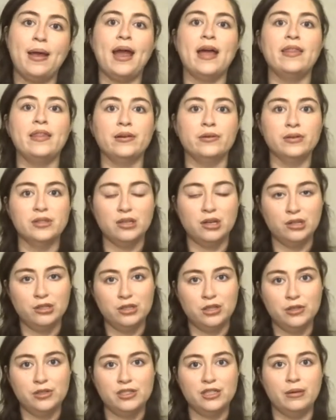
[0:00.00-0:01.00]
and there was
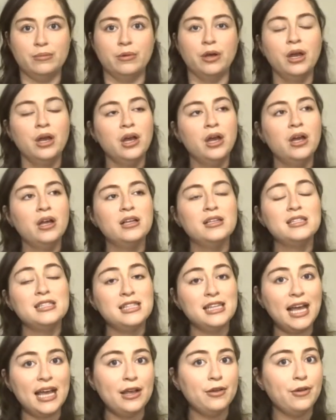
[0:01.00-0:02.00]
also some
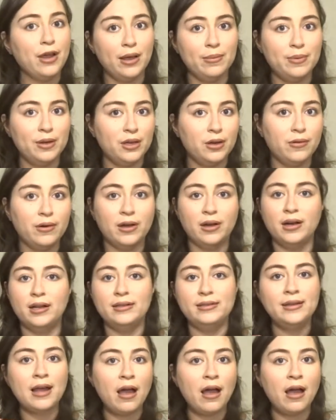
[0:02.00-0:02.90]
slight cramping going on.